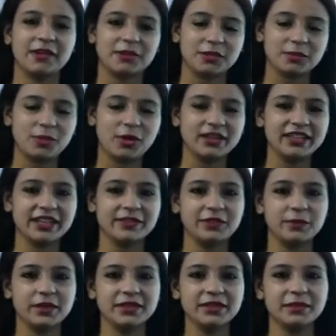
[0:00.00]
Good morning
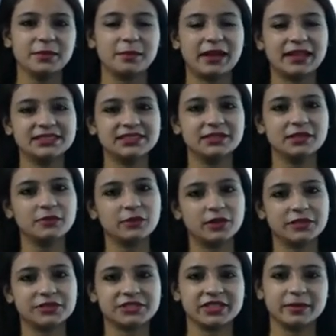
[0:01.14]
everyone. Myself
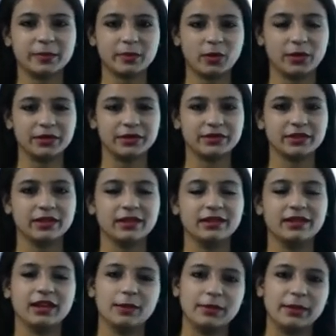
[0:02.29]
Arshdeep Kaur,
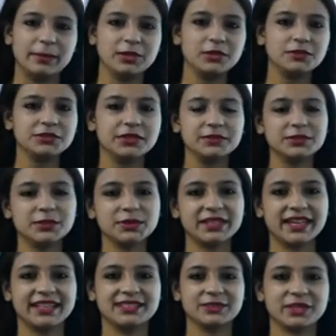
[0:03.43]
a member of Shiv
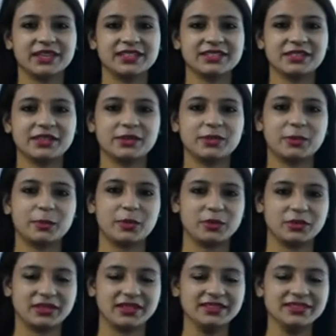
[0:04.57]
Jyoti Educational Group
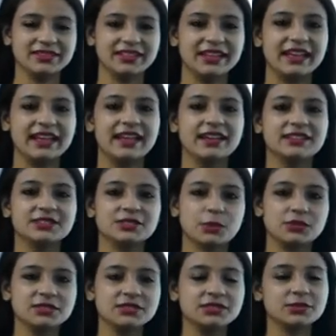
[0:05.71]
Kota.
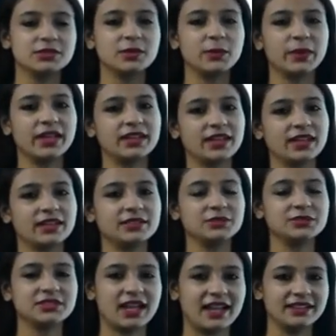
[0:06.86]
Students, today we are here to
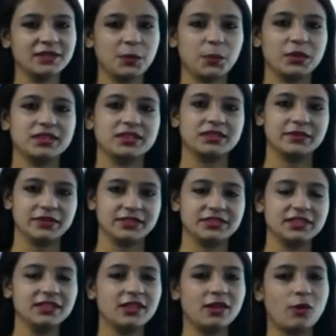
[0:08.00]
start with the
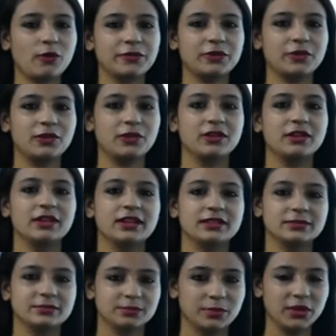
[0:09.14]
revision of your
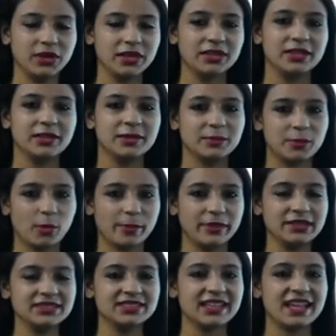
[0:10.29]
book
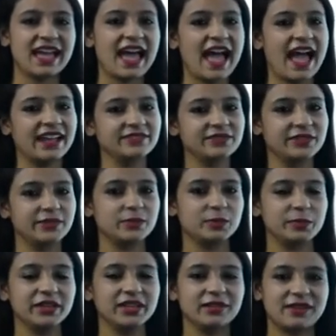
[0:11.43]
Moments, and we would
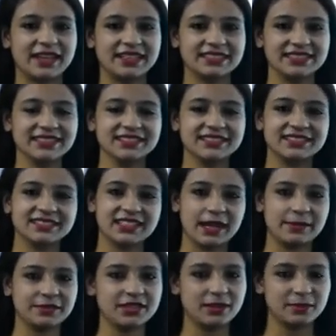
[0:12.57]
be revising the
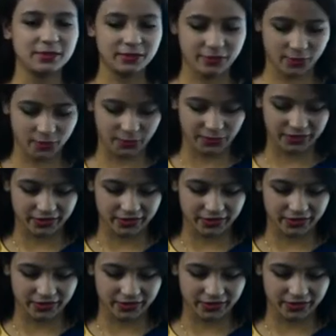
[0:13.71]
chapter number 4.